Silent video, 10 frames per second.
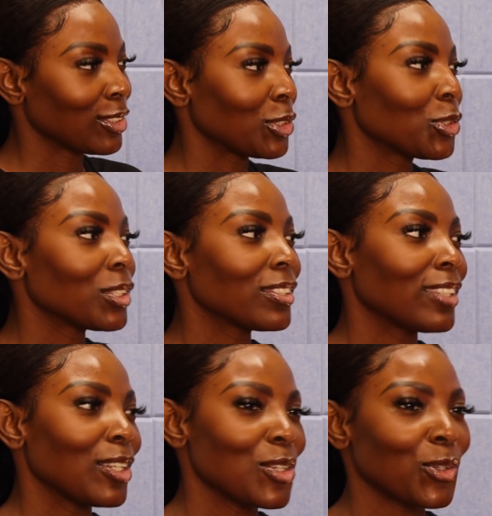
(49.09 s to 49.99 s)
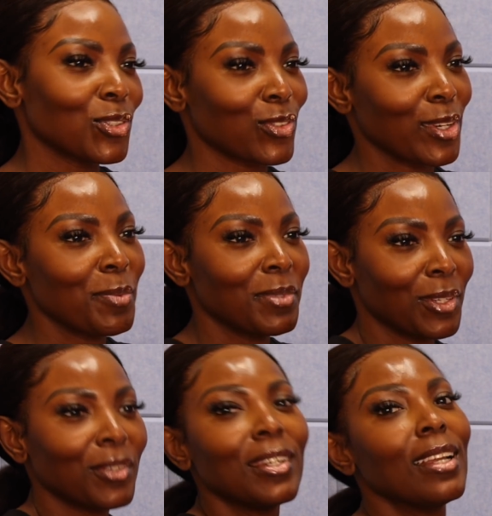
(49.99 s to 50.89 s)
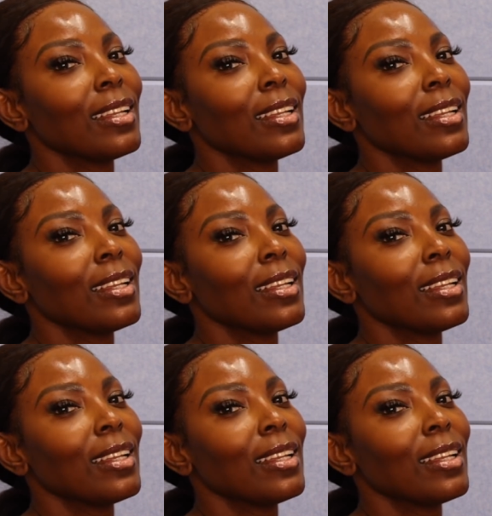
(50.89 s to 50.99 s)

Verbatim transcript: We never have said no script. No.